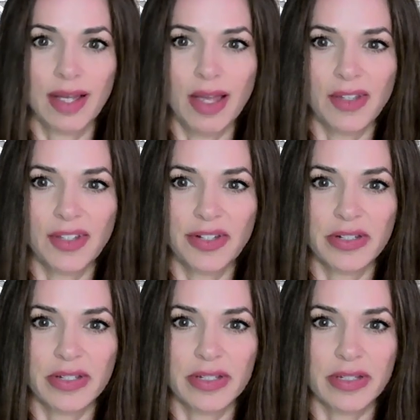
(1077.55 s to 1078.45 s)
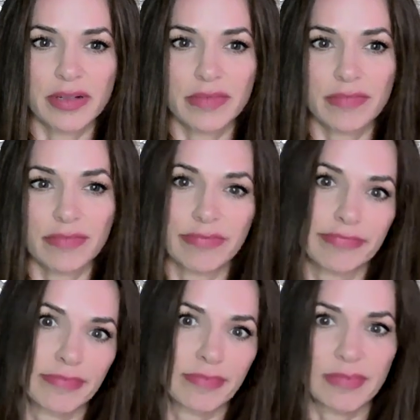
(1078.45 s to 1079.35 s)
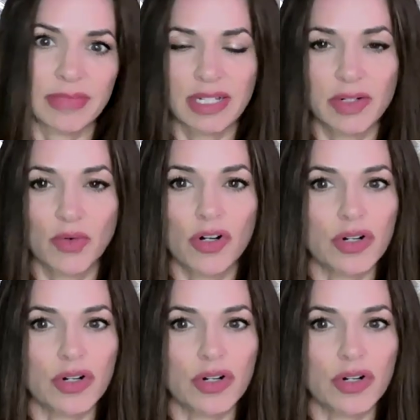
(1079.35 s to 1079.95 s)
And in order